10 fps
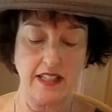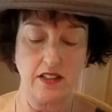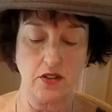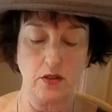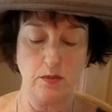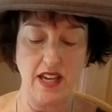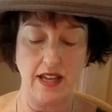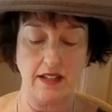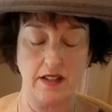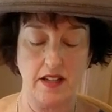little bit.
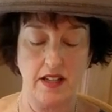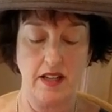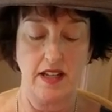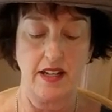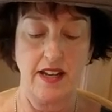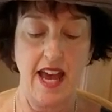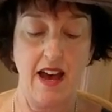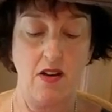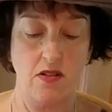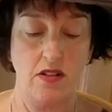
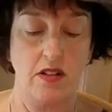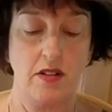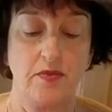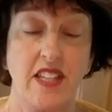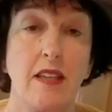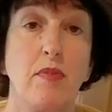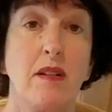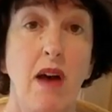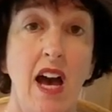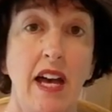Now, keep in
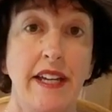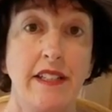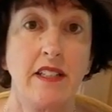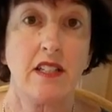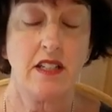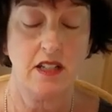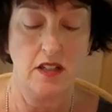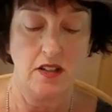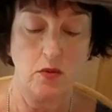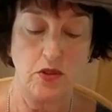mind,
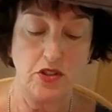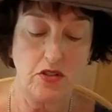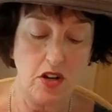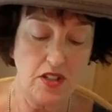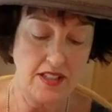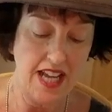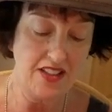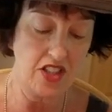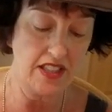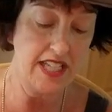but when you go to take
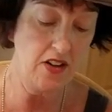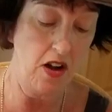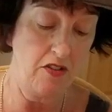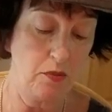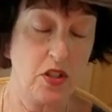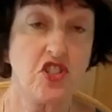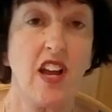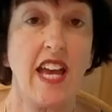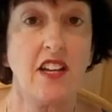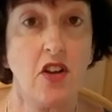the lid off, put your
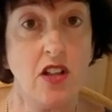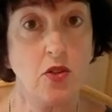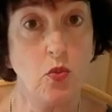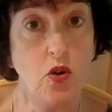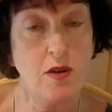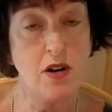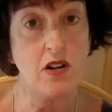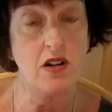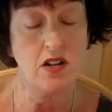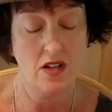hand on the
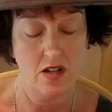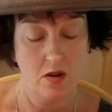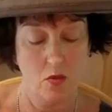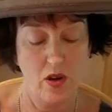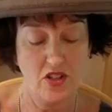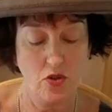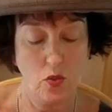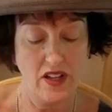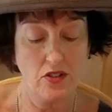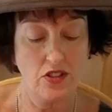warmer when you
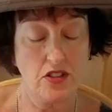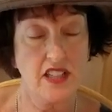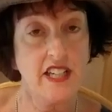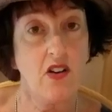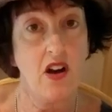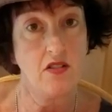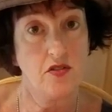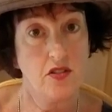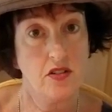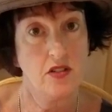wiggle your lid off.
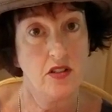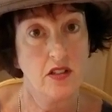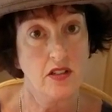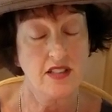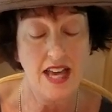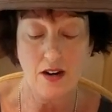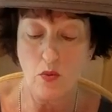Because I don't